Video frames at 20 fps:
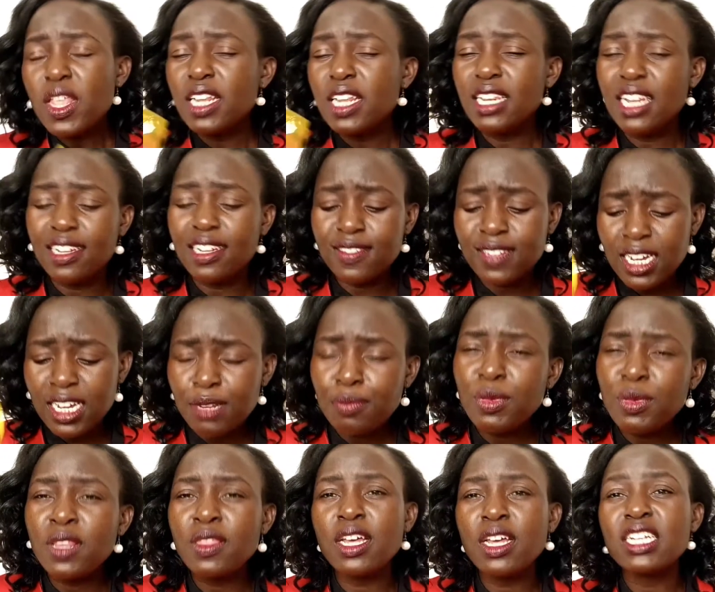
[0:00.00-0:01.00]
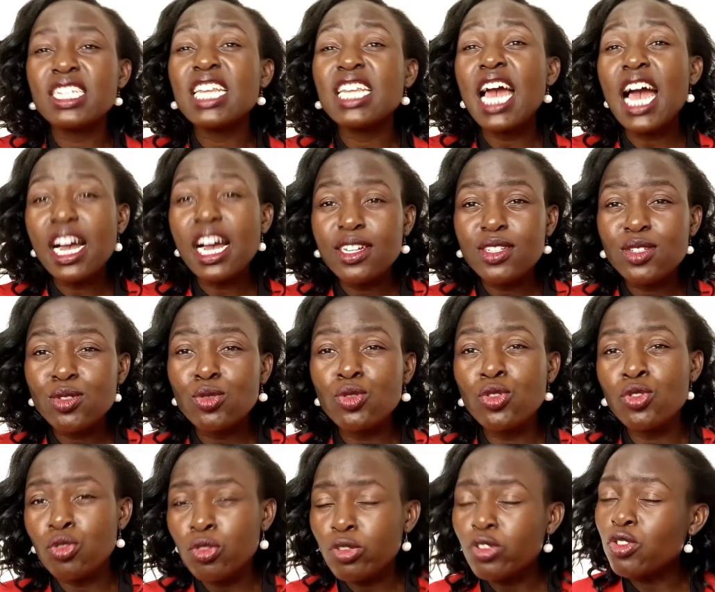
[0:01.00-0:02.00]
Does that mean that us who do
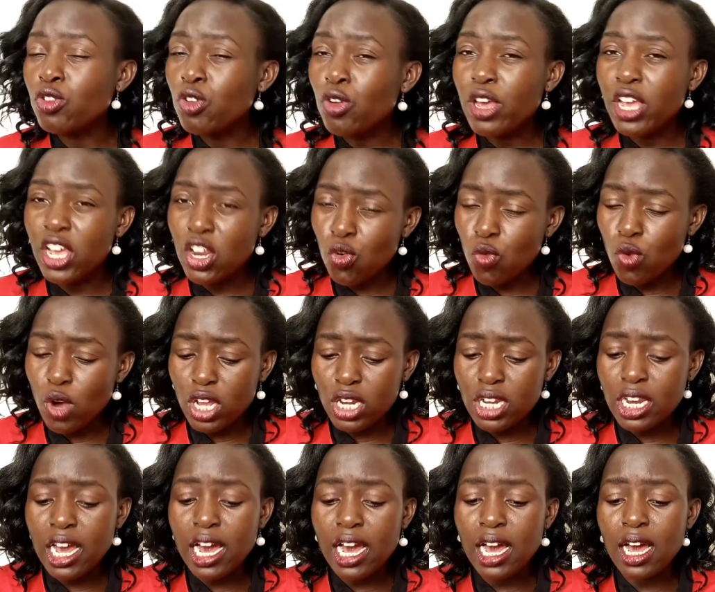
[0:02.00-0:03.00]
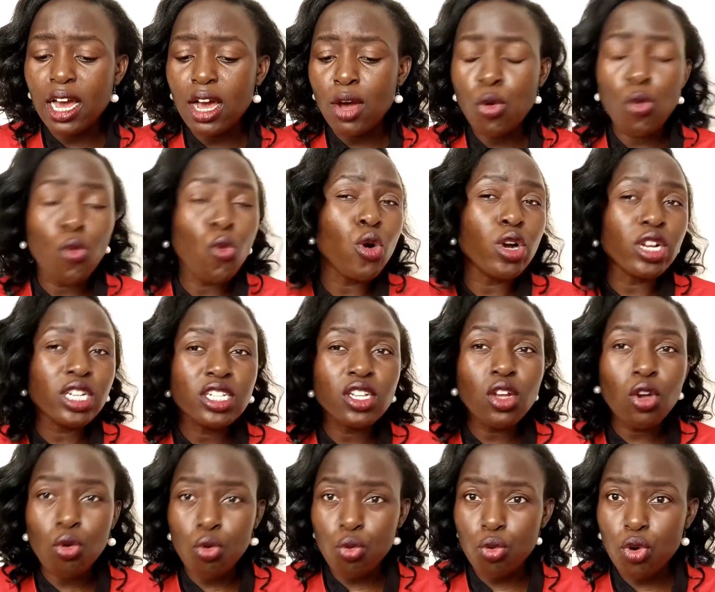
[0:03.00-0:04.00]
not know anyone won't
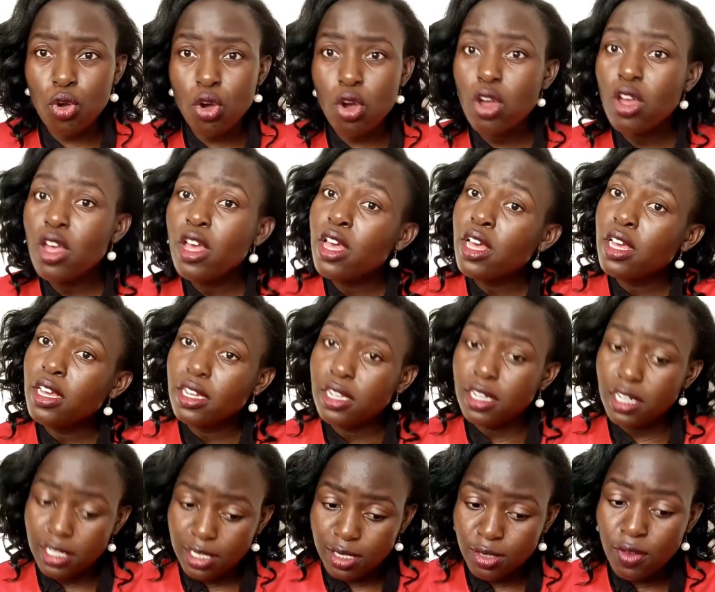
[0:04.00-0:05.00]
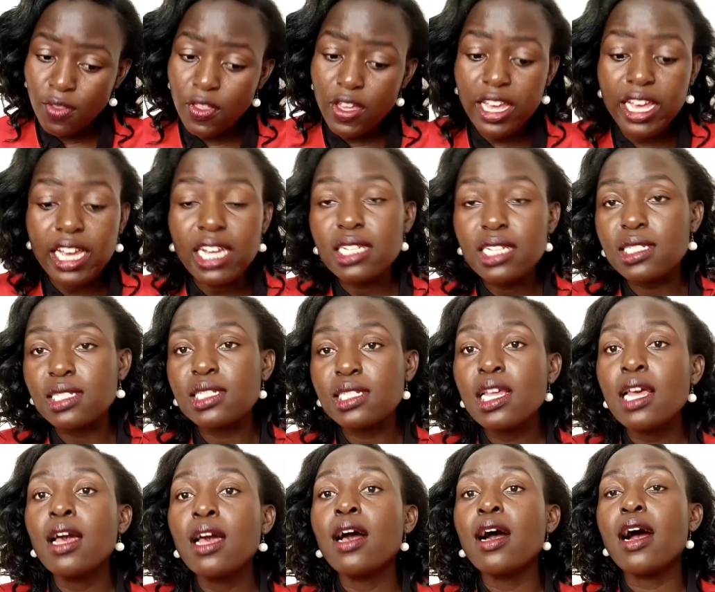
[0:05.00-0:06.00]
grow? It's not the case.
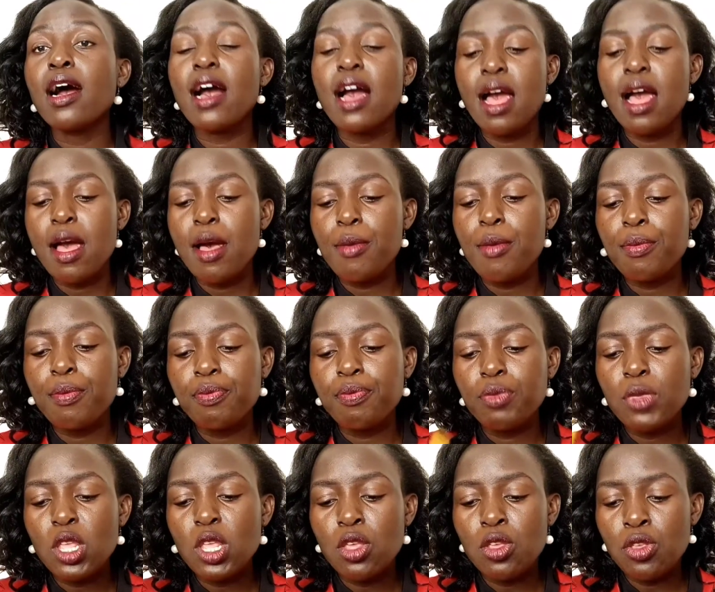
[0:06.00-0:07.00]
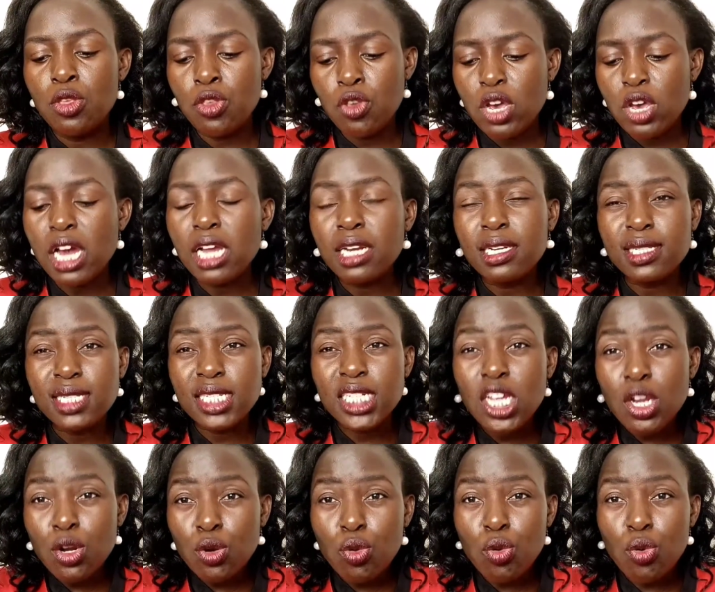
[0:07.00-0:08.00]
You can
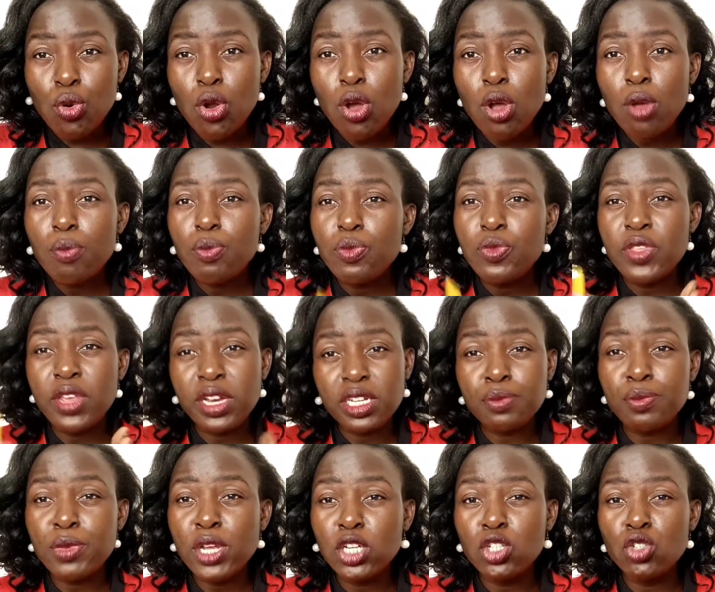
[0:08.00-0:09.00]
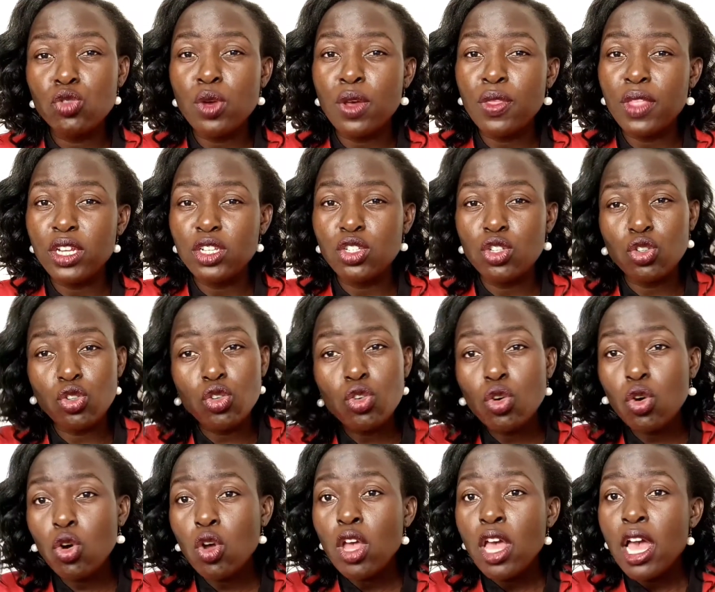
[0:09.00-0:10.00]
still grow. Just make sure that you
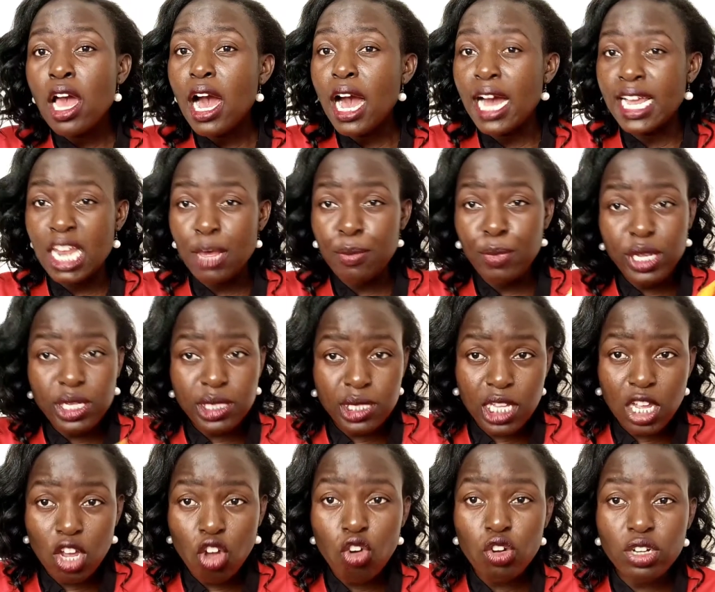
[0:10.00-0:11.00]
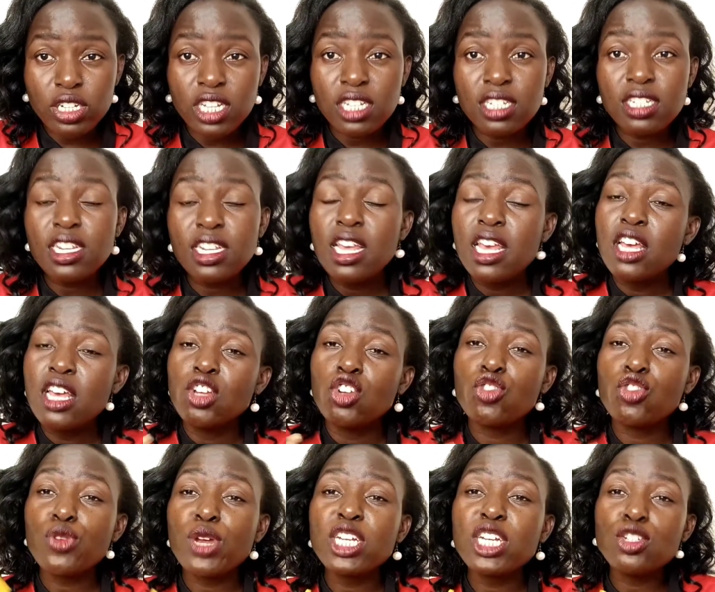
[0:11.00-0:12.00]
do an amazing content.
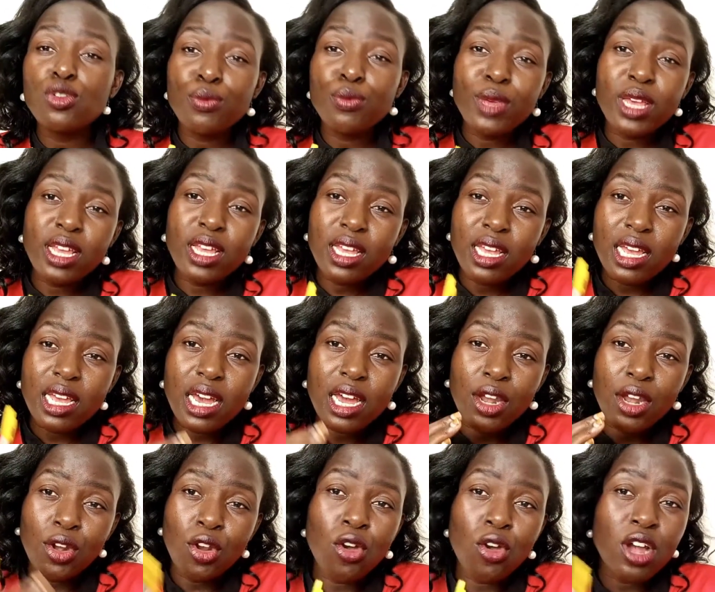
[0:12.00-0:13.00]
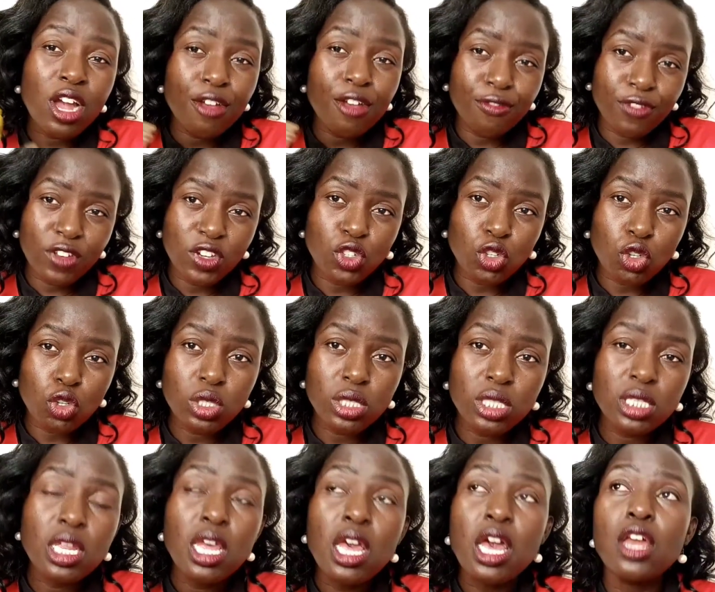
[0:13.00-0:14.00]
Try to make longer videos,
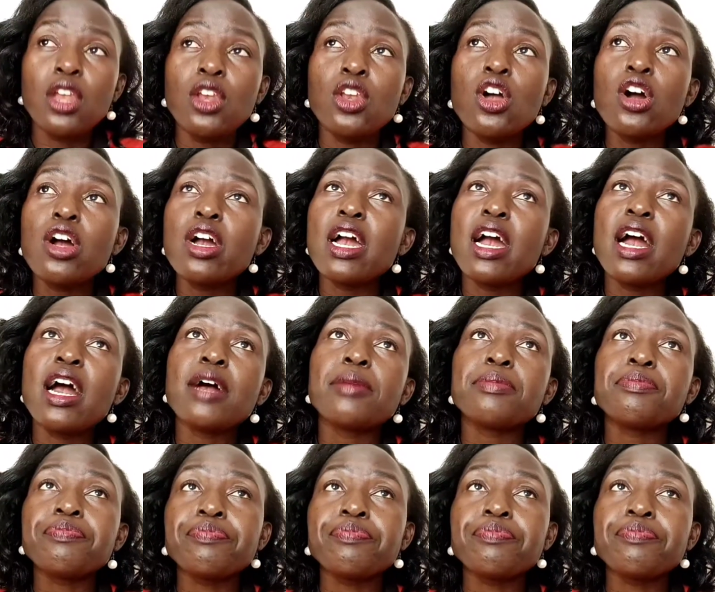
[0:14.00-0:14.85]
longer